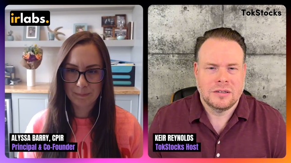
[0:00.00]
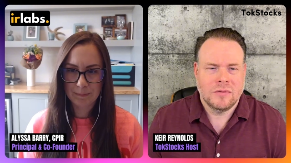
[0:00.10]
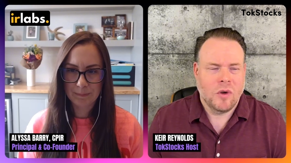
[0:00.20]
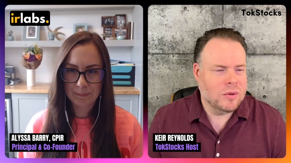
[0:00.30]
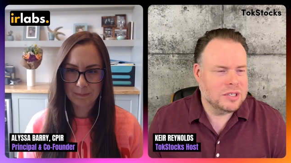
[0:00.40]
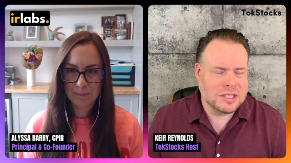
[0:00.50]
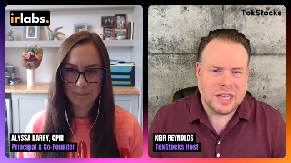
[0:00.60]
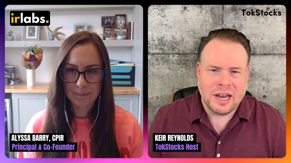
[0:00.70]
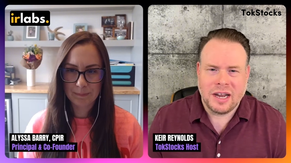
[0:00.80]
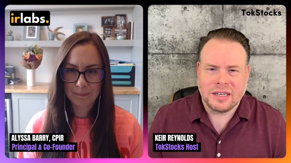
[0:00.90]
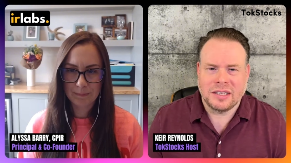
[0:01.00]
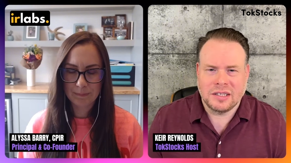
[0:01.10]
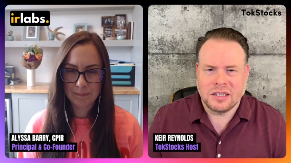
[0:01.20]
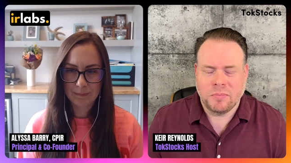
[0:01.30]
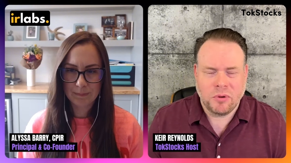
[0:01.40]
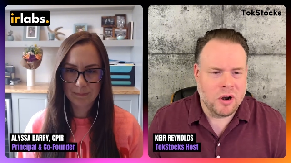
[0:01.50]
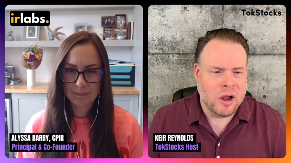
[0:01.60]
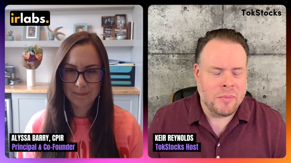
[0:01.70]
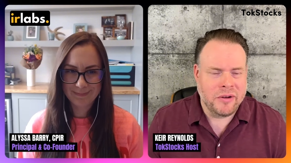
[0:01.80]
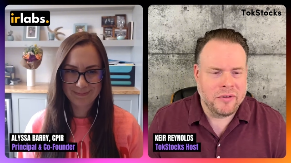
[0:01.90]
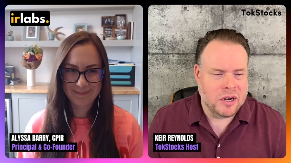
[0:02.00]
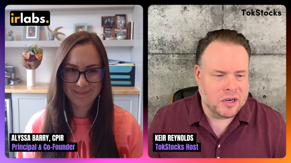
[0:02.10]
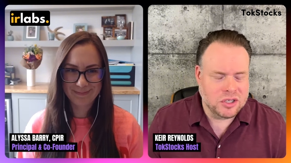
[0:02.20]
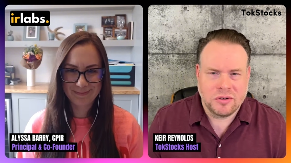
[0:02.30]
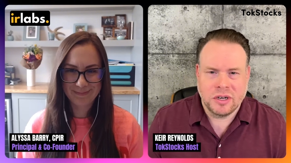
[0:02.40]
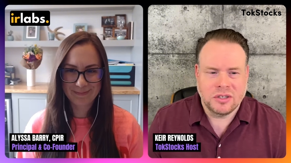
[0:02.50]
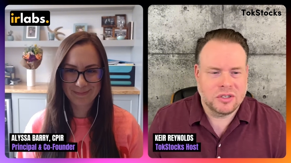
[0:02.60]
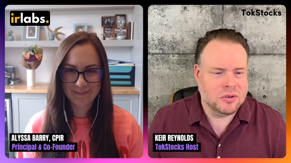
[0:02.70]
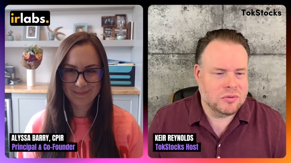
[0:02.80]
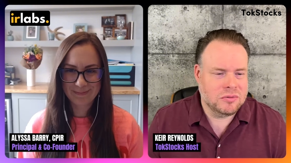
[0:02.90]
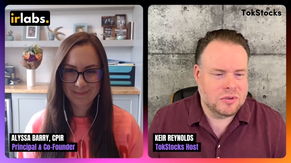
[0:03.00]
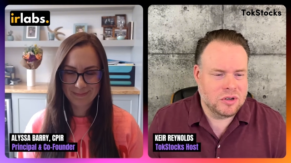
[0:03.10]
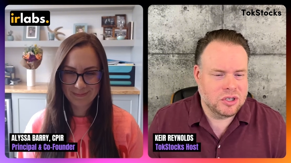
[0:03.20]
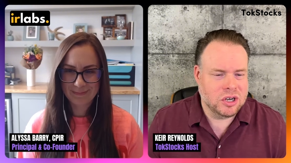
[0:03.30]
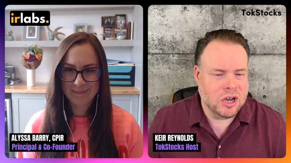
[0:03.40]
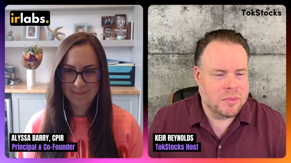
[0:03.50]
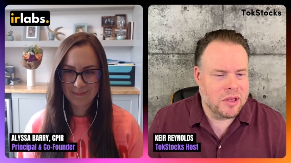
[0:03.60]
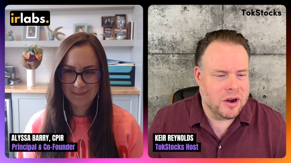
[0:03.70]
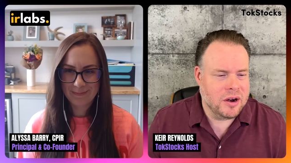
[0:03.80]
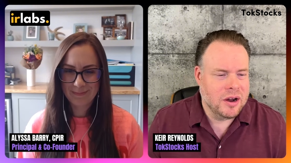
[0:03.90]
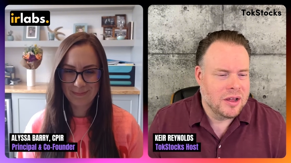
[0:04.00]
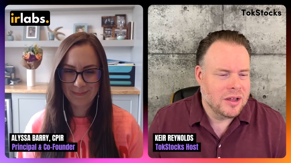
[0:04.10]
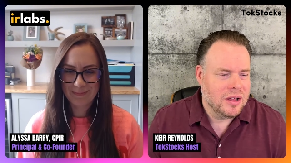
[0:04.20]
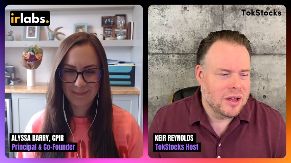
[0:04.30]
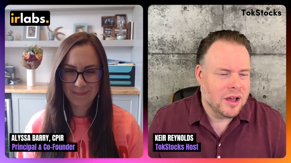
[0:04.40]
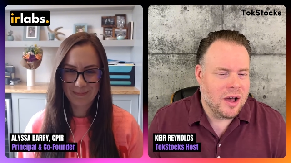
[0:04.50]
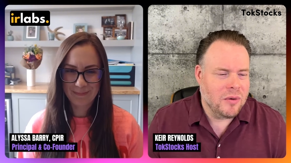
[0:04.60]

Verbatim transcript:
Speaker 1: Well, it was a 10x since you put it on my radar screen, so good job there. Uh,